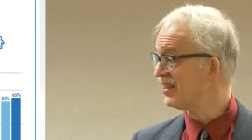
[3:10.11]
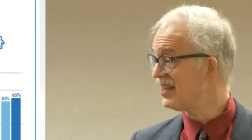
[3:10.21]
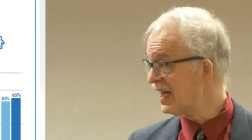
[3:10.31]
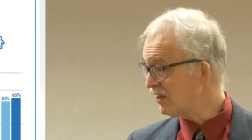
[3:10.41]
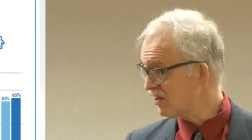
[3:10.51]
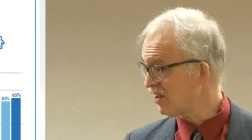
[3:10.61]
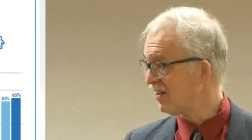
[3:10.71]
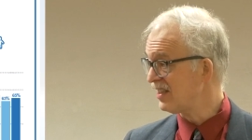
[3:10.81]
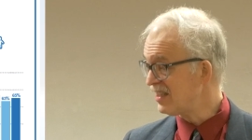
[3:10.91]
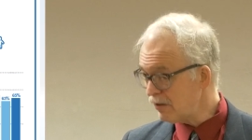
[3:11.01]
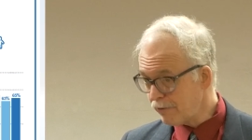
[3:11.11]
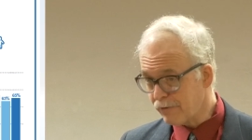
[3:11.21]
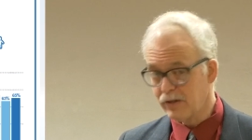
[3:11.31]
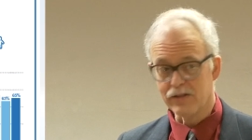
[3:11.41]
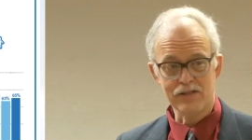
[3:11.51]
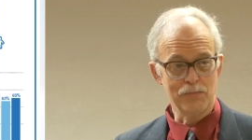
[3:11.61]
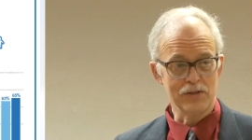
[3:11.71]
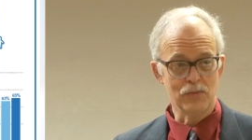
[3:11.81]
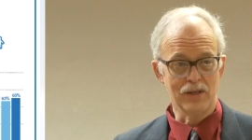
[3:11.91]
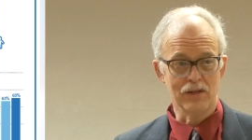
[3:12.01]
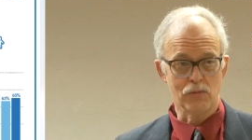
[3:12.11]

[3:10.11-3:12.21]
delta, the difference between the